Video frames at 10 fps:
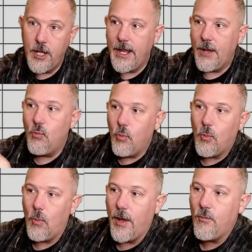
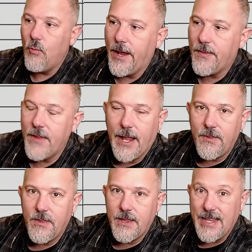and, and, and,
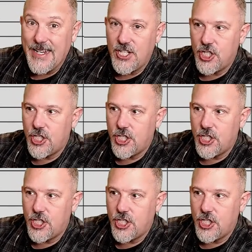and that